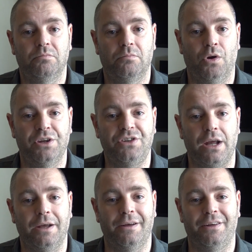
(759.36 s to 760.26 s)
What is
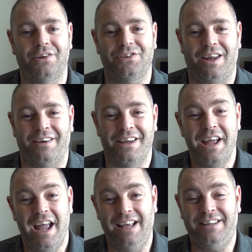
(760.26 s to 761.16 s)
it? so
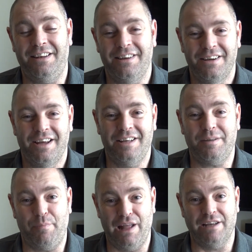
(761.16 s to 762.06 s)
he said, It's
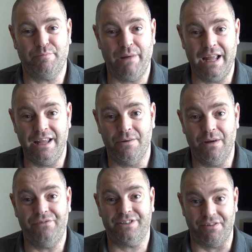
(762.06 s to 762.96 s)
a PSP
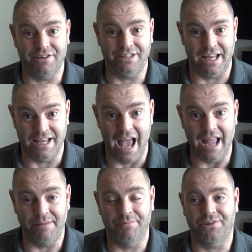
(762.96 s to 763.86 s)
with 17
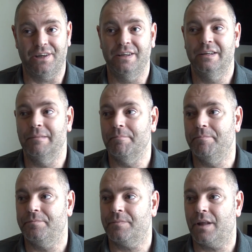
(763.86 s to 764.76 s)
games.
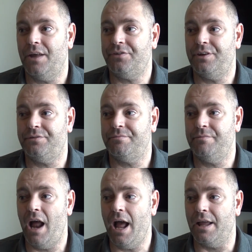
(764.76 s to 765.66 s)
I says,
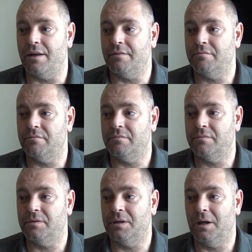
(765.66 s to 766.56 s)
Right.
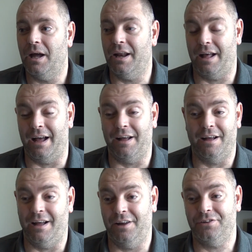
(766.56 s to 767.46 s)
And I,
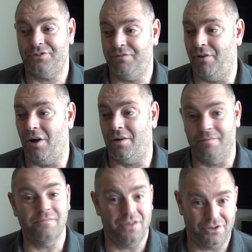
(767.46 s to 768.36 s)
I honestly
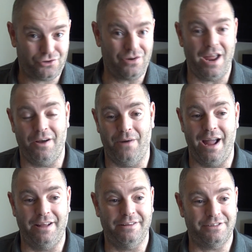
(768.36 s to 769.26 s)
thought straight
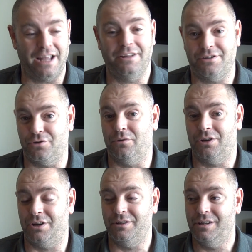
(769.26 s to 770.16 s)
away, saying to
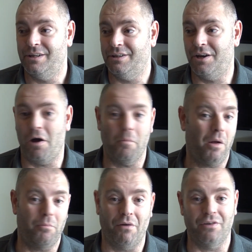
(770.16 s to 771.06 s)
Duncan, You know, I'm
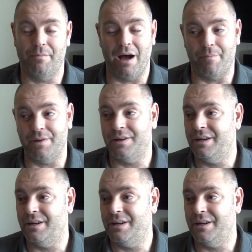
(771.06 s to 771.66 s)
not bothered about